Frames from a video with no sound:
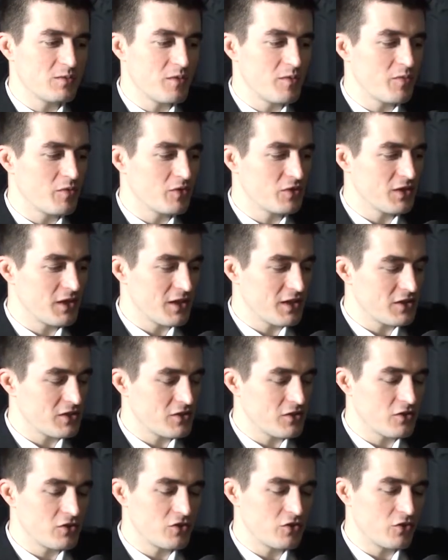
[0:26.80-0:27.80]
people? Like, is
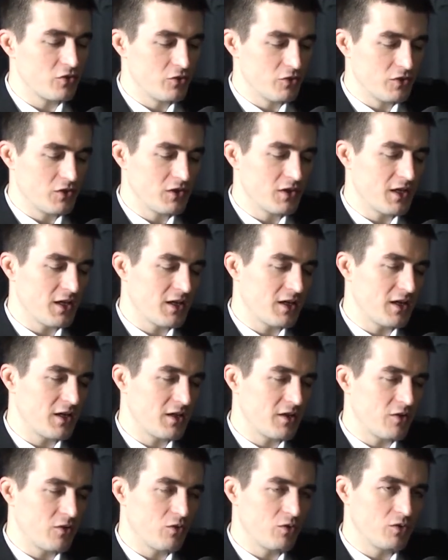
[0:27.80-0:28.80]
there a truth to that
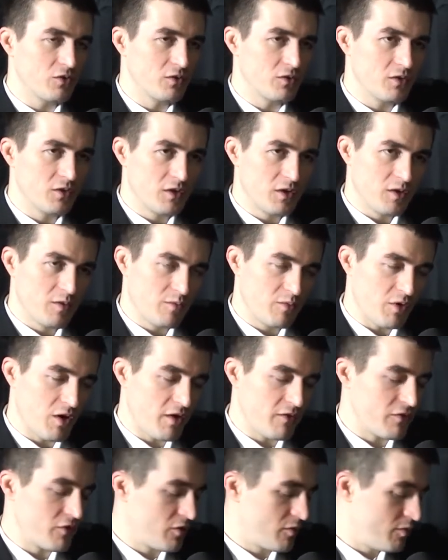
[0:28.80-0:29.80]
kind of old
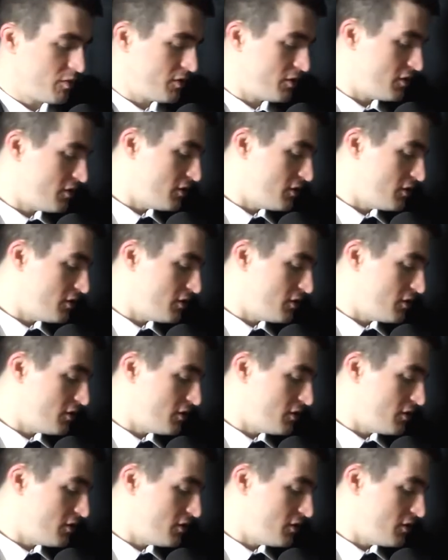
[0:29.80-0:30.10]
proverb?